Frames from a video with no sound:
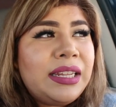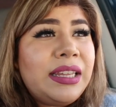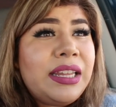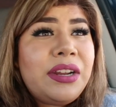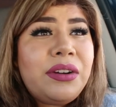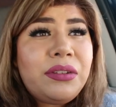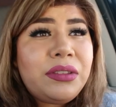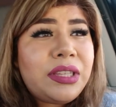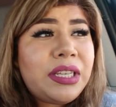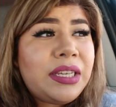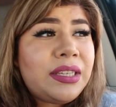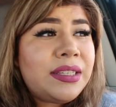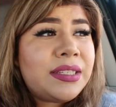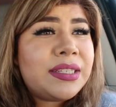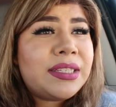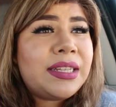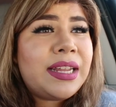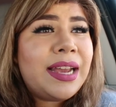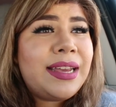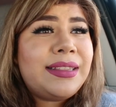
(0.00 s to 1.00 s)
Little
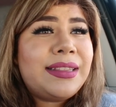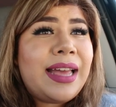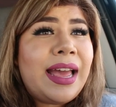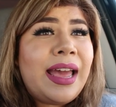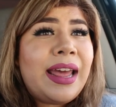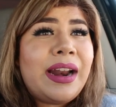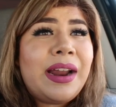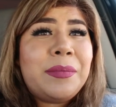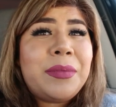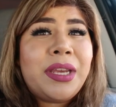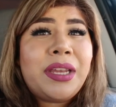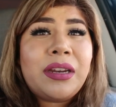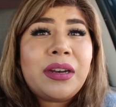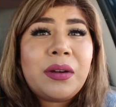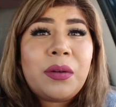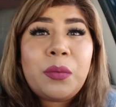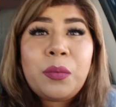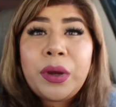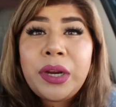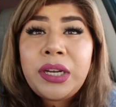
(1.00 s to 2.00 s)
things like that. I mean,
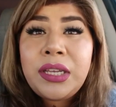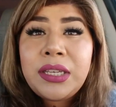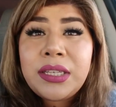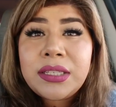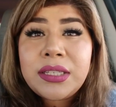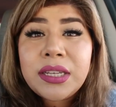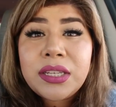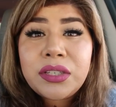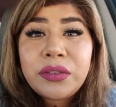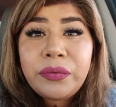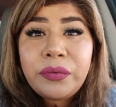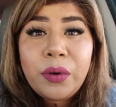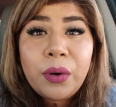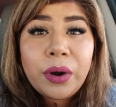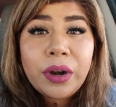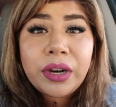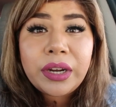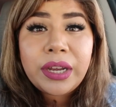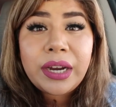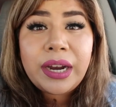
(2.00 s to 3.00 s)
when he says
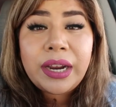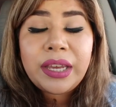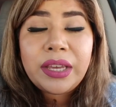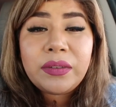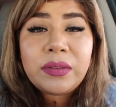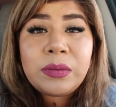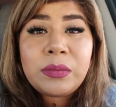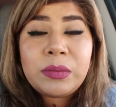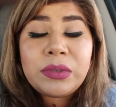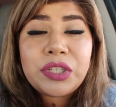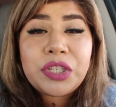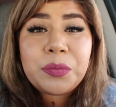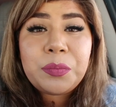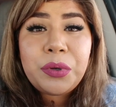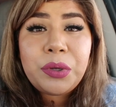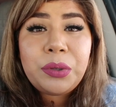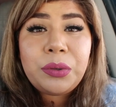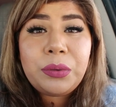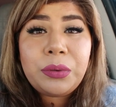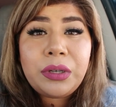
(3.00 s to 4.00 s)
fork and I give him a
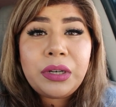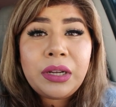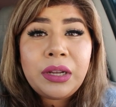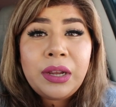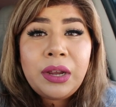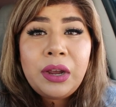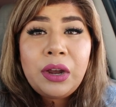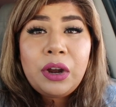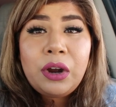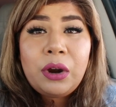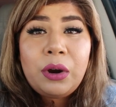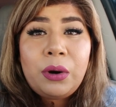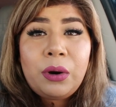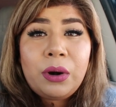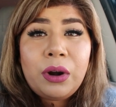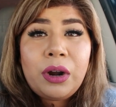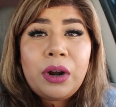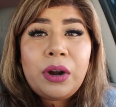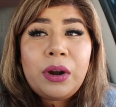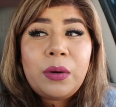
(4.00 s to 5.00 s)
spoon,
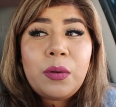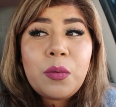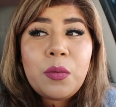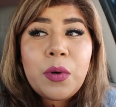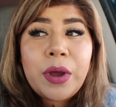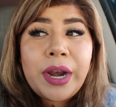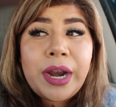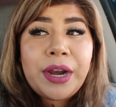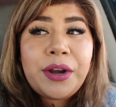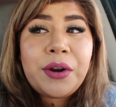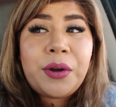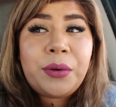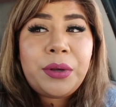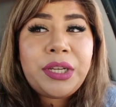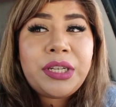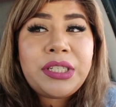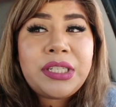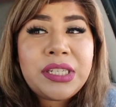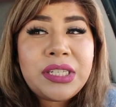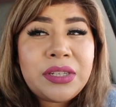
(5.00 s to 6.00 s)
or when I know
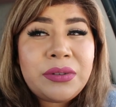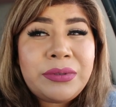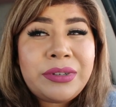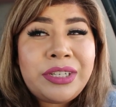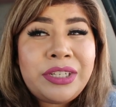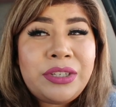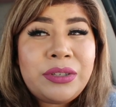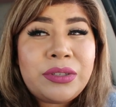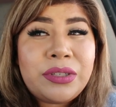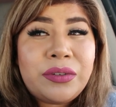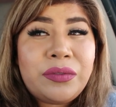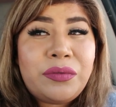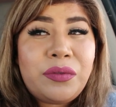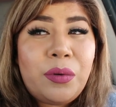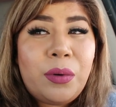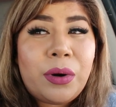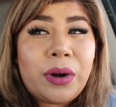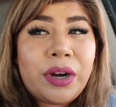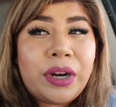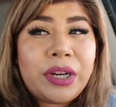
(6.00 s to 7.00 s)
he doesn't really use a
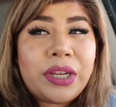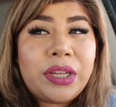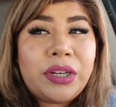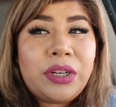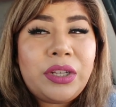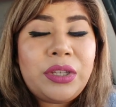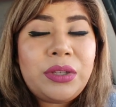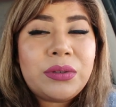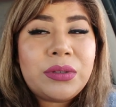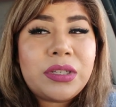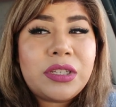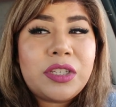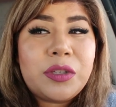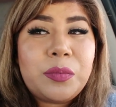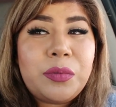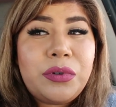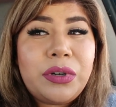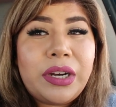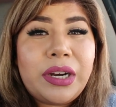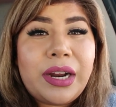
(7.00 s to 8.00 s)
fork and he uses a
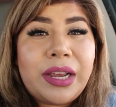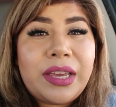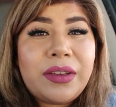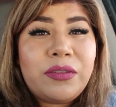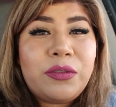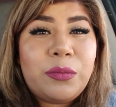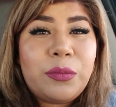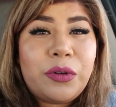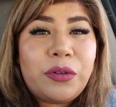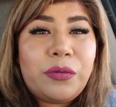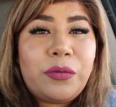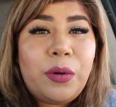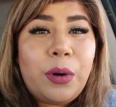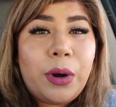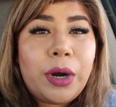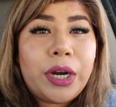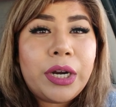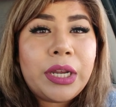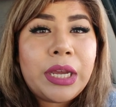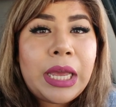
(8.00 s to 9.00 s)
spoon and I give him a
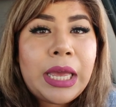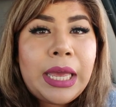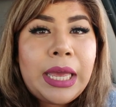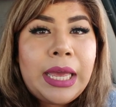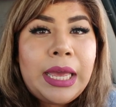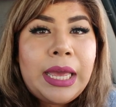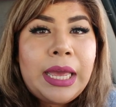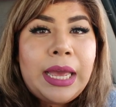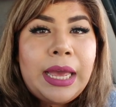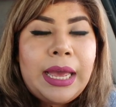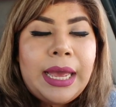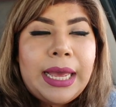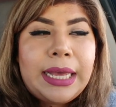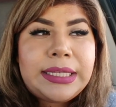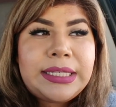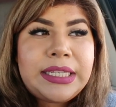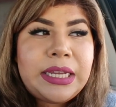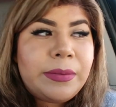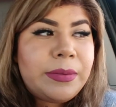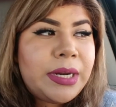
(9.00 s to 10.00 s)
fork,
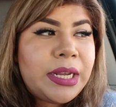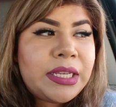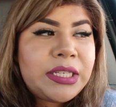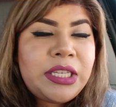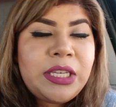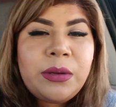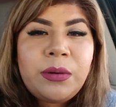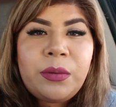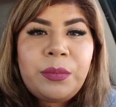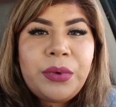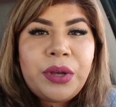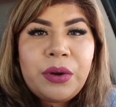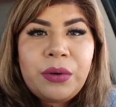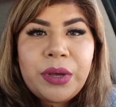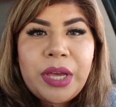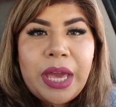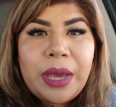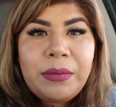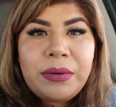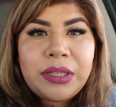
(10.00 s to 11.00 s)
some days he will be
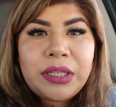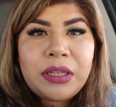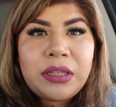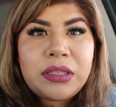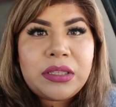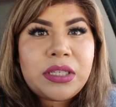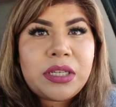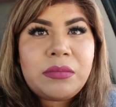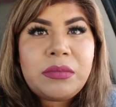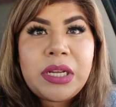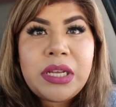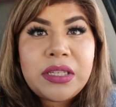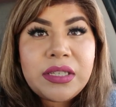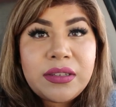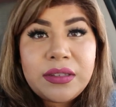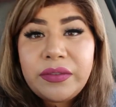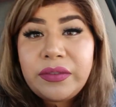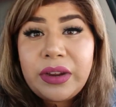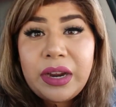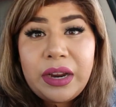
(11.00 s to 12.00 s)
okay with it, and some days
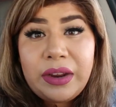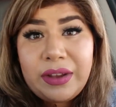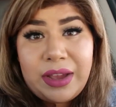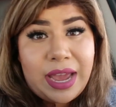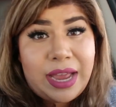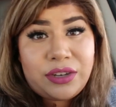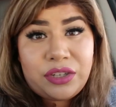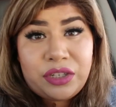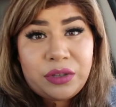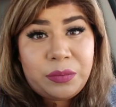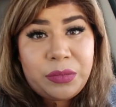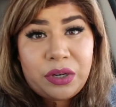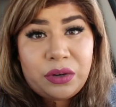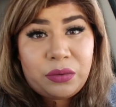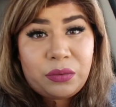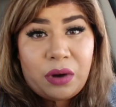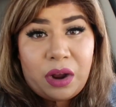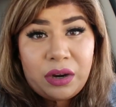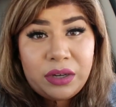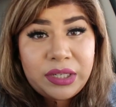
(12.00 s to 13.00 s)
if I catch him in
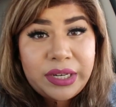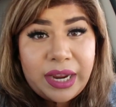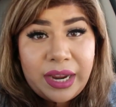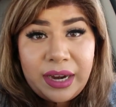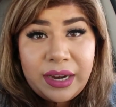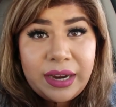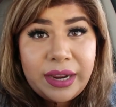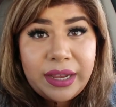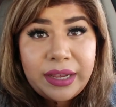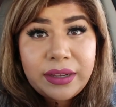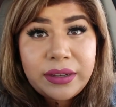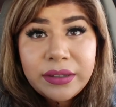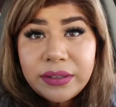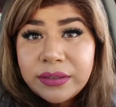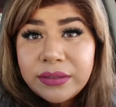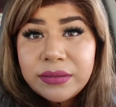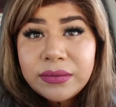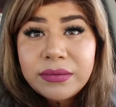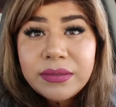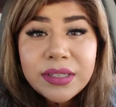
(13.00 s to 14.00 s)
a wrong day, like,
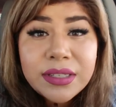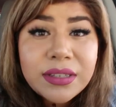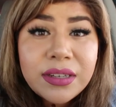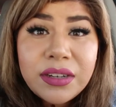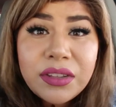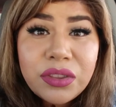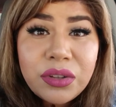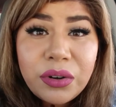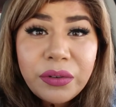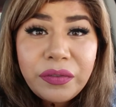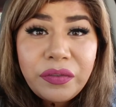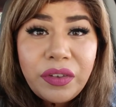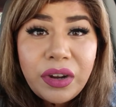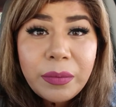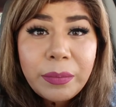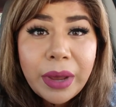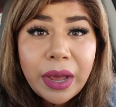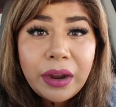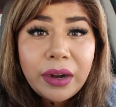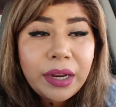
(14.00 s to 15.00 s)
he's gonna throw a
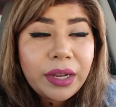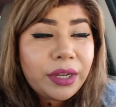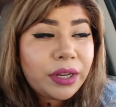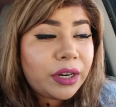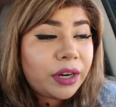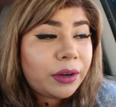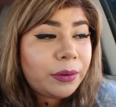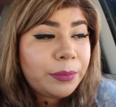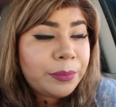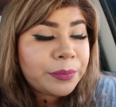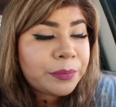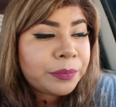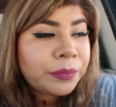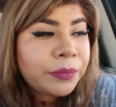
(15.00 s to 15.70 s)
fit about it, you know?